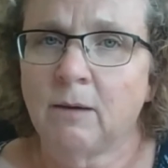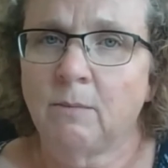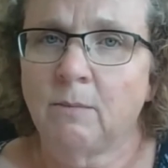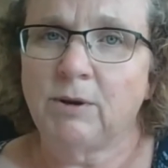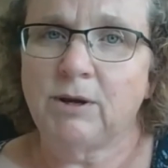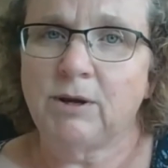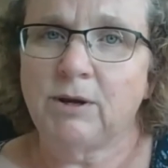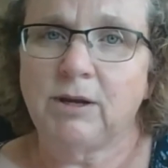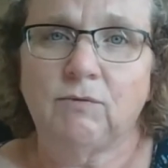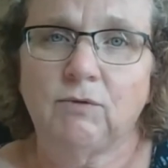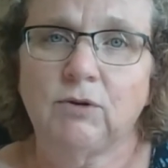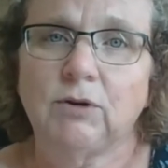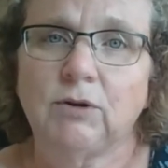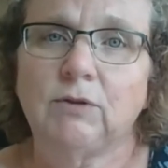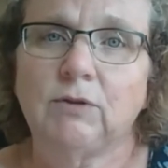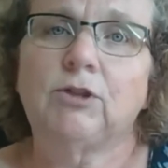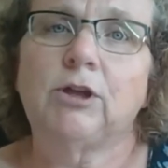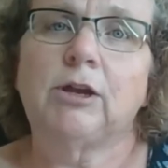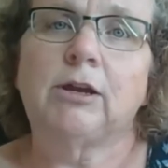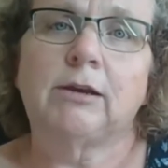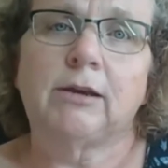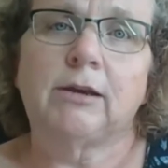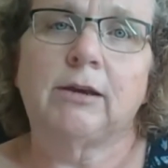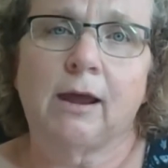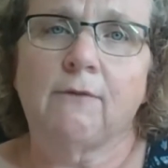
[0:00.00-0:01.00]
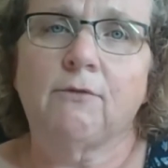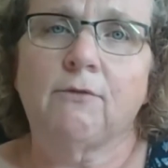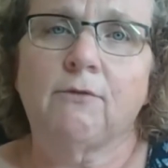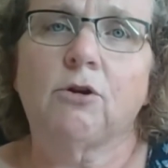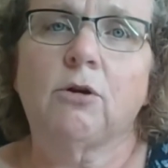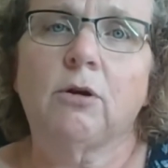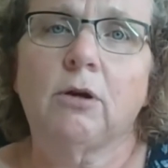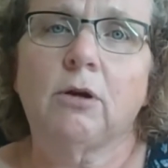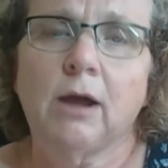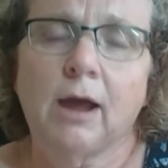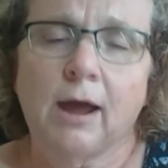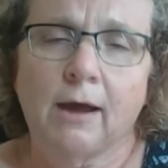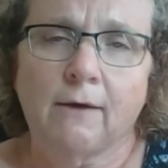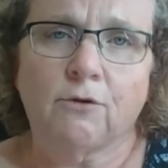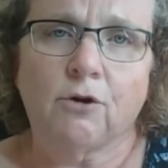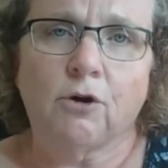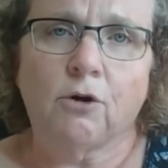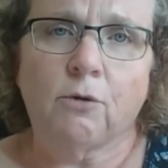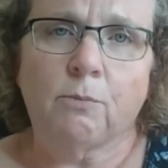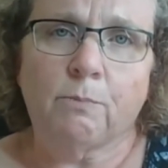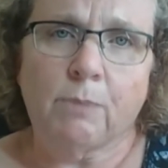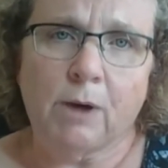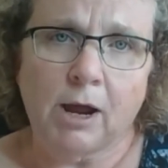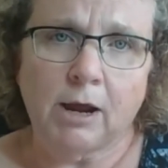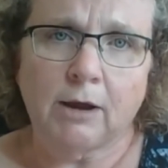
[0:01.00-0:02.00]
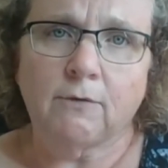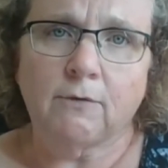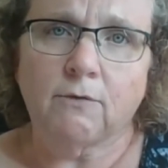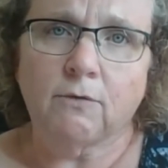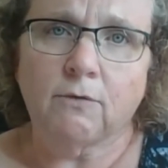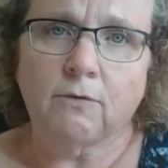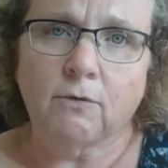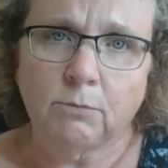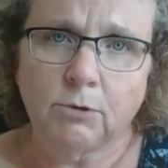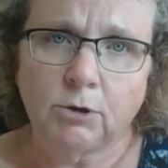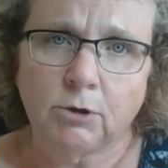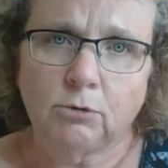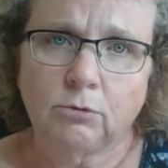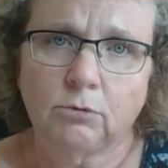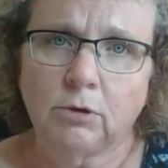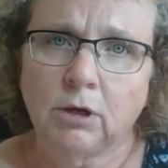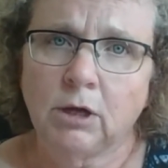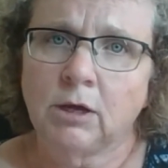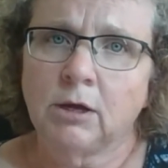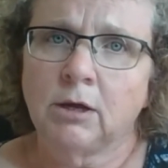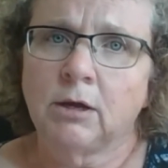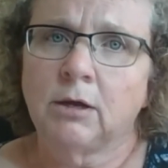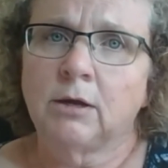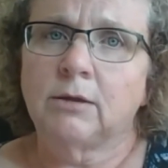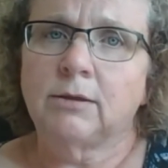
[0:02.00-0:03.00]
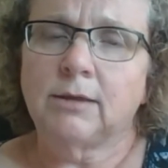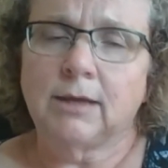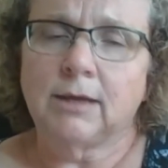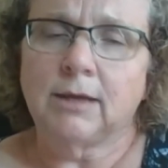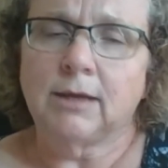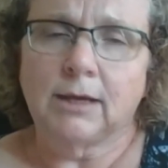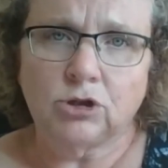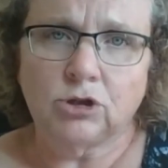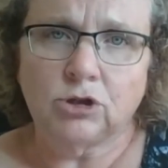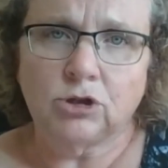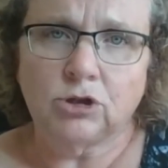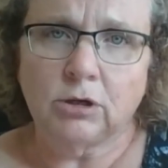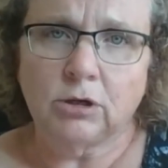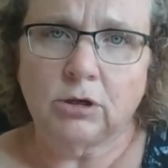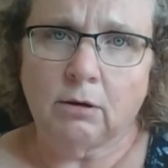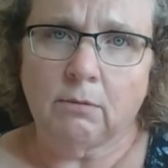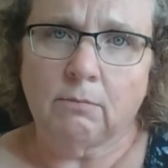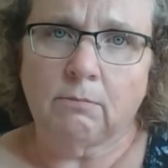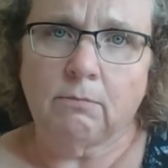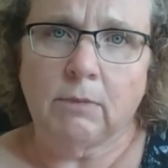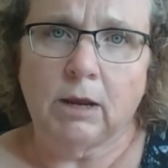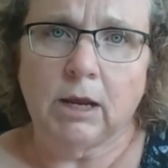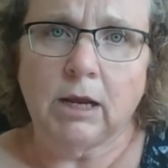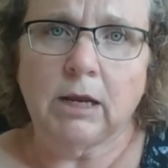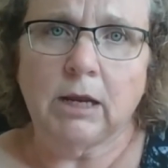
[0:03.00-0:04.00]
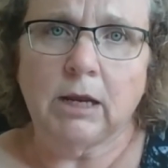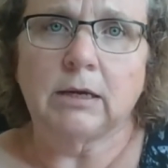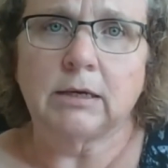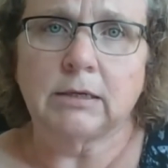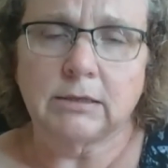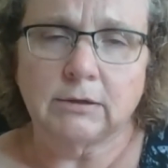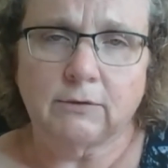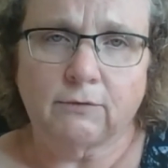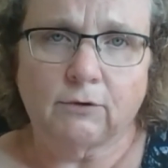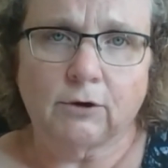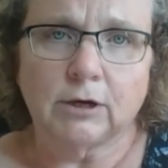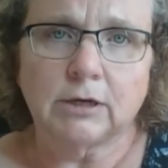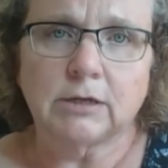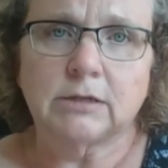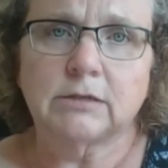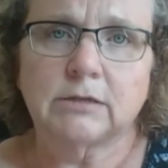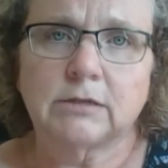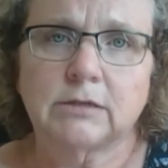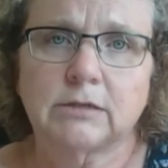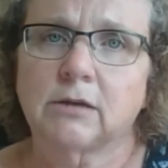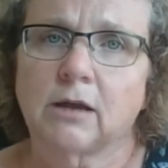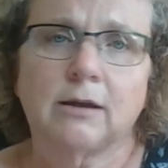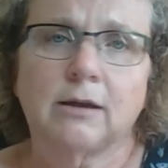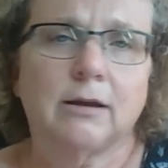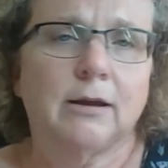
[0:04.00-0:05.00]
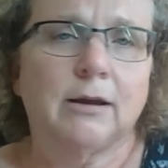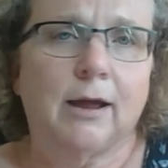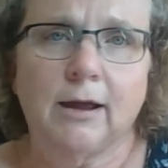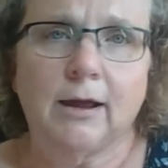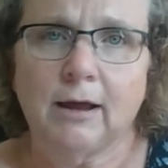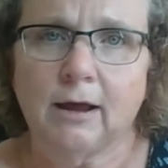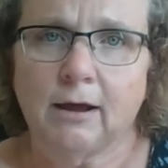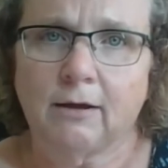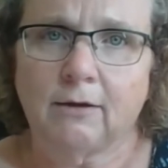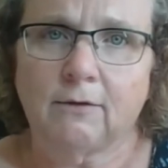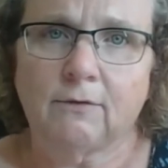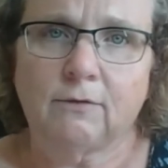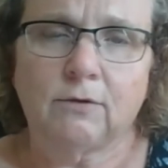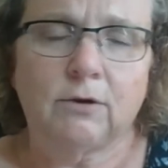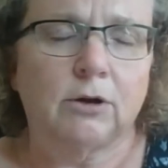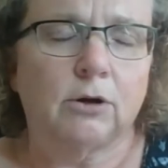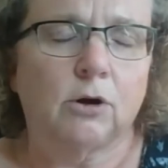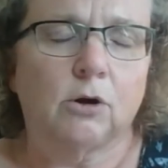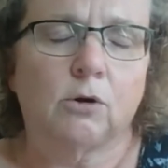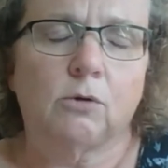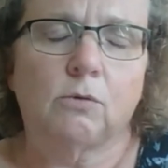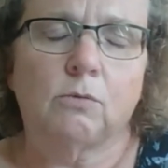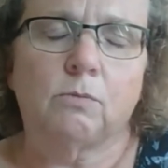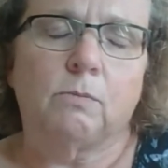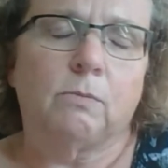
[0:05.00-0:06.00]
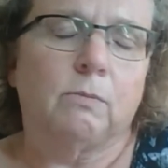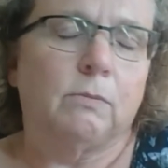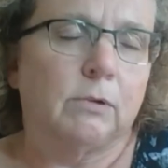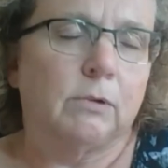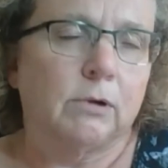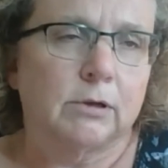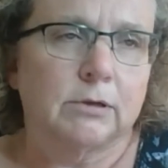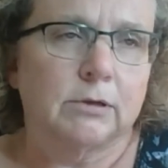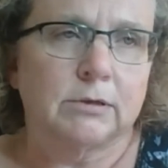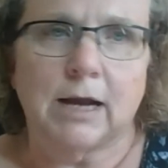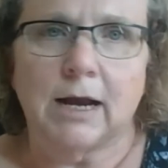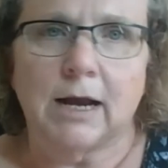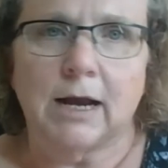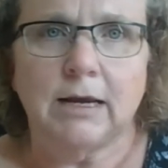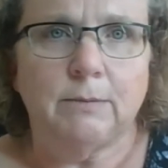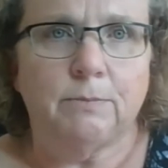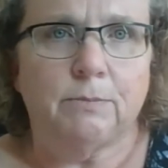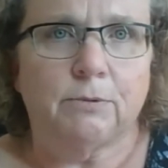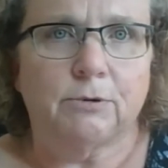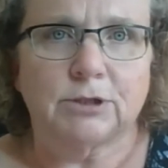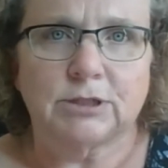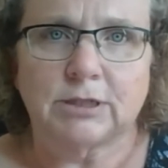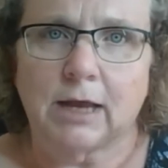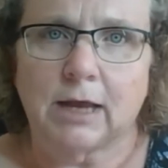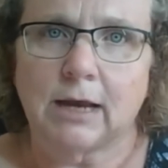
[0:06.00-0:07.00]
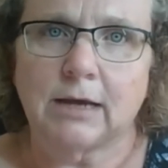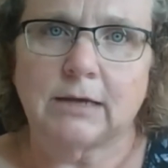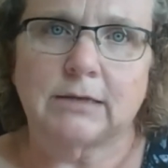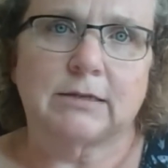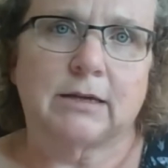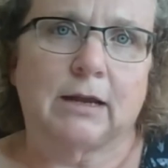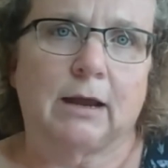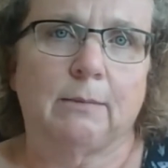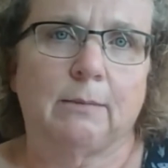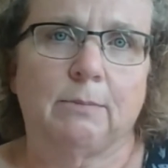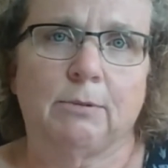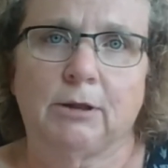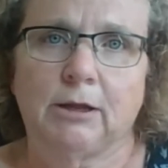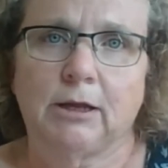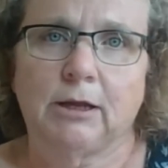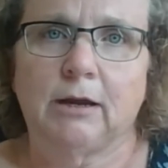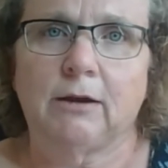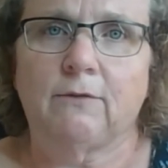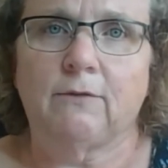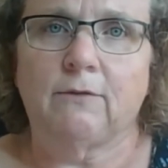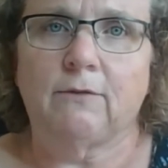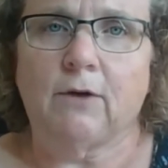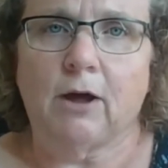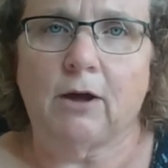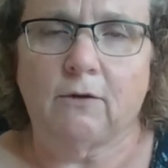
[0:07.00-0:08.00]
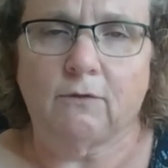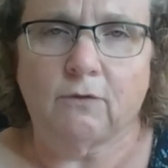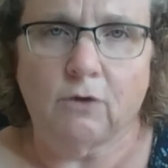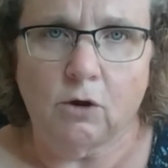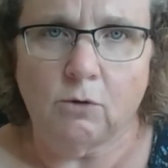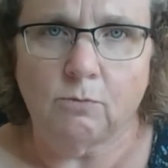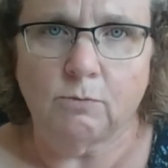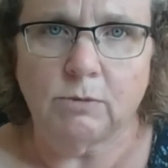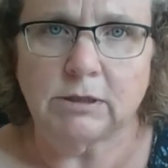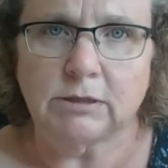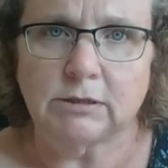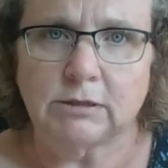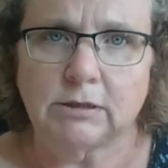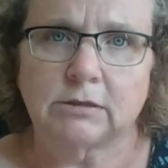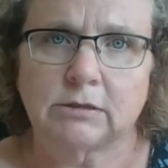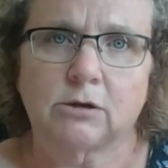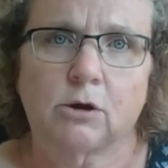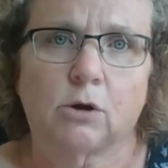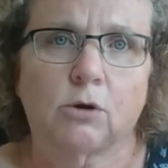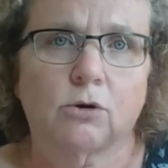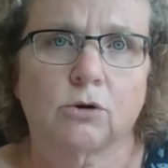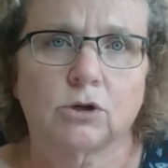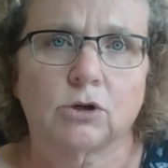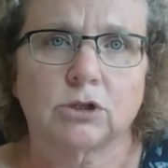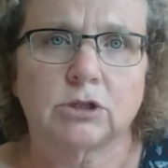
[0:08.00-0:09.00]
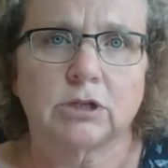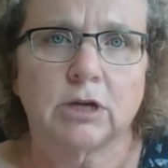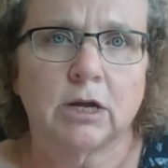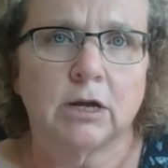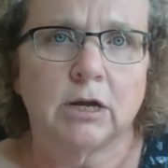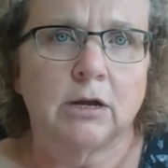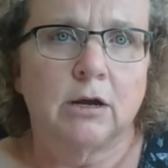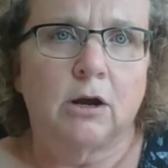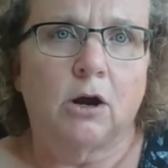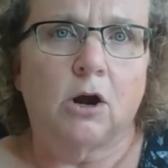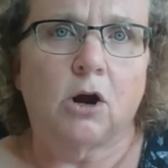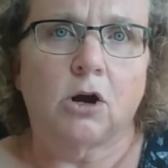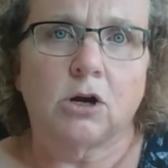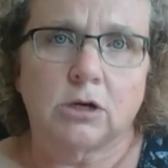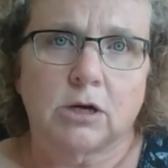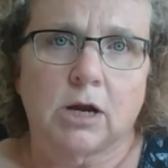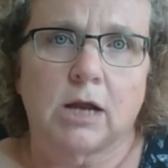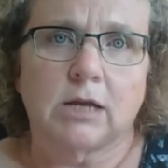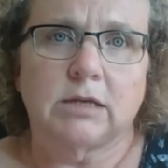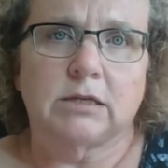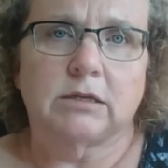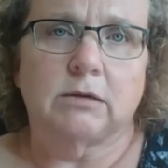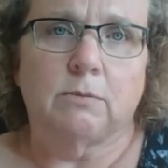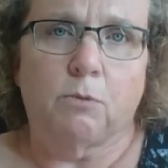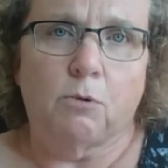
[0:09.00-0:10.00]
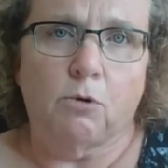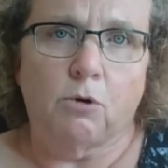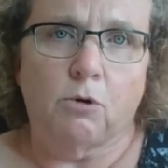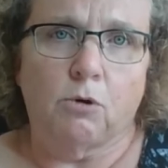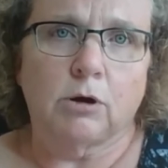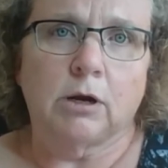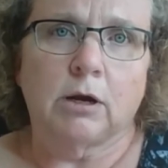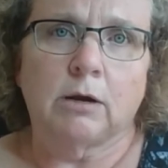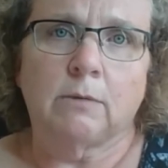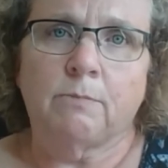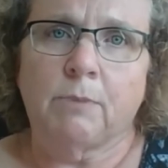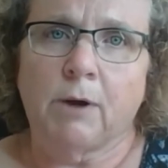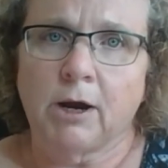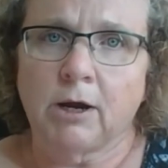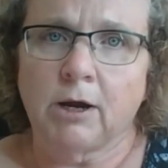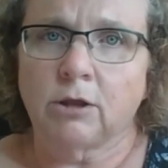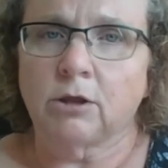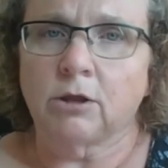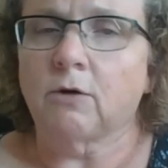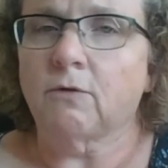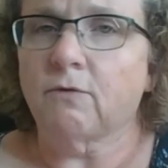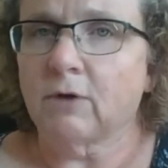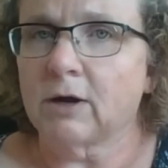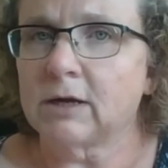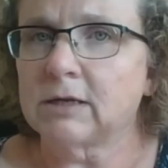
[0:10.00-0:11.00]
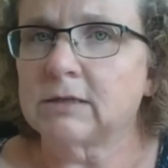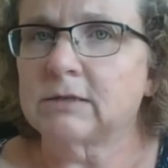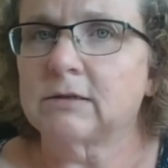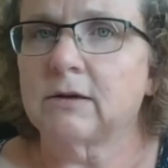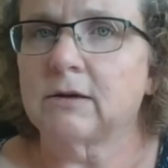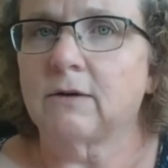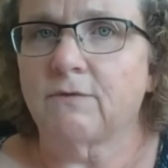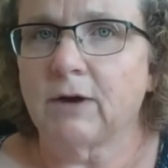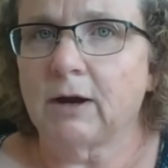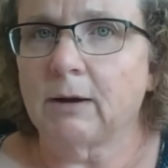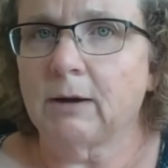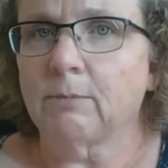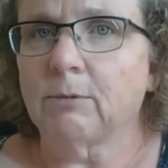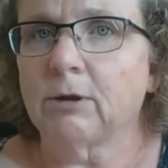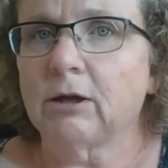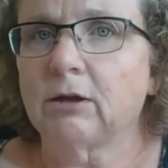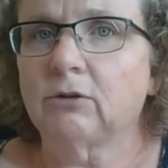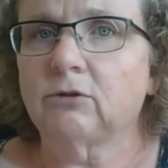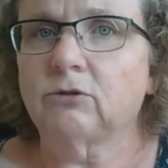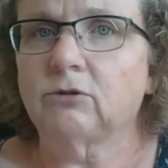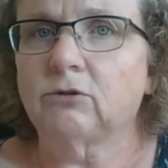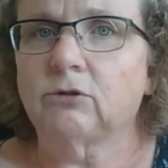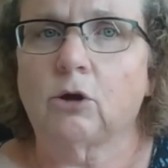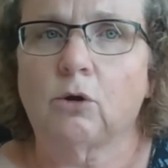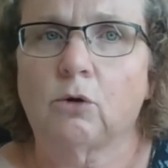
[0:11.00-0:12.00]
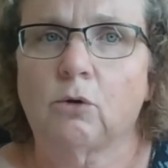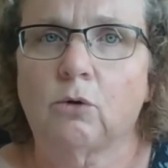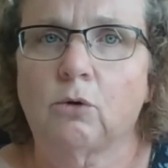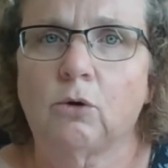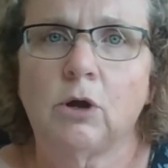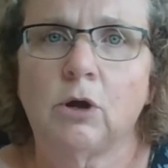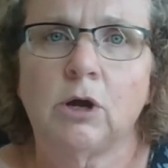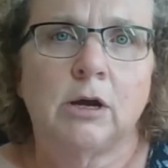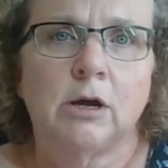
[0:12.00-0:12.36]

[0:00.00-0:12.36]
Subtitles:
But even if they never, ever buy from you, that shouldn't make a difference. I have, 90%, I believe, of home business owners are not supported by their friends and family. So